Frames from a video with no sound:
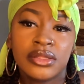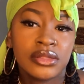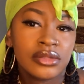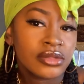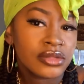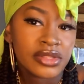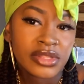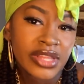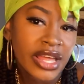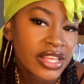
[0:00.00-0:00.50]

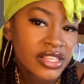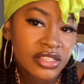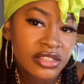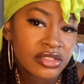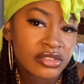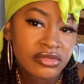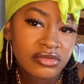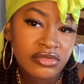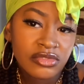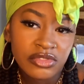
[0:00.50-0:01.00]

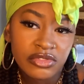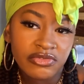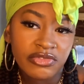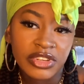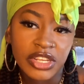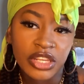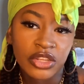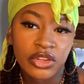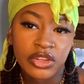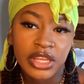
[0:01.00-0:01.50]
That's really
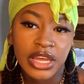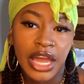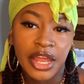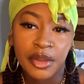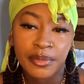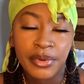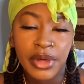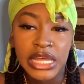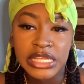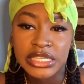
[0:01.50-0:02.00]
not the kind of
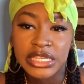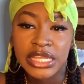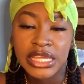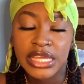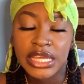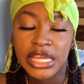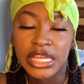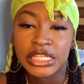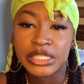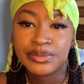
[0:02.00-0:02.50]
person he is.